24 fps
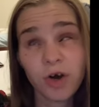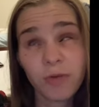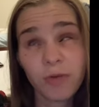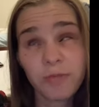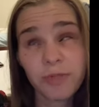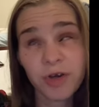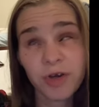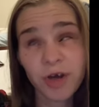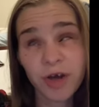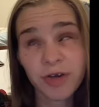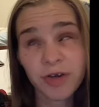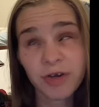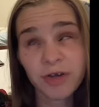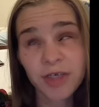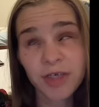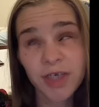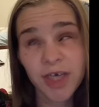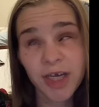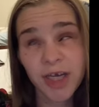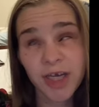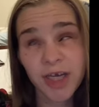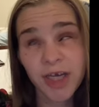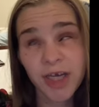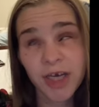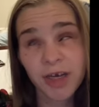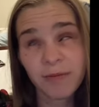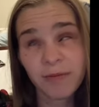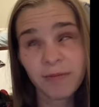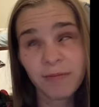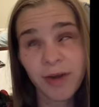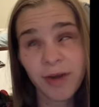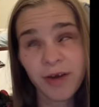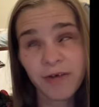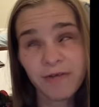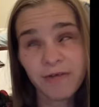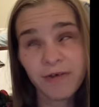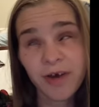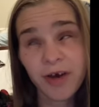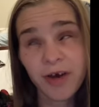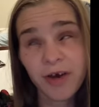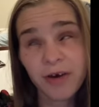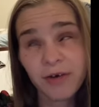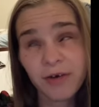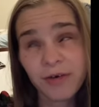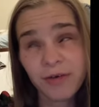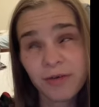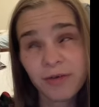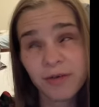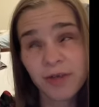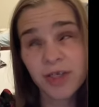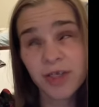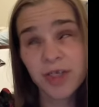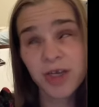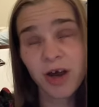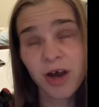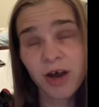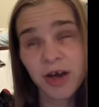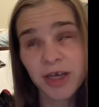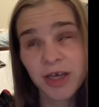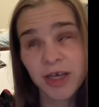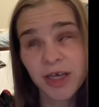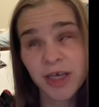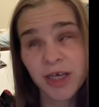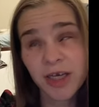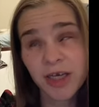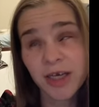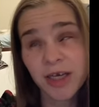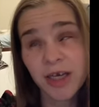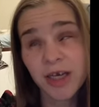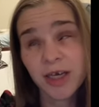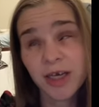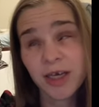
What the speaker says: you're understanding of my phone talking.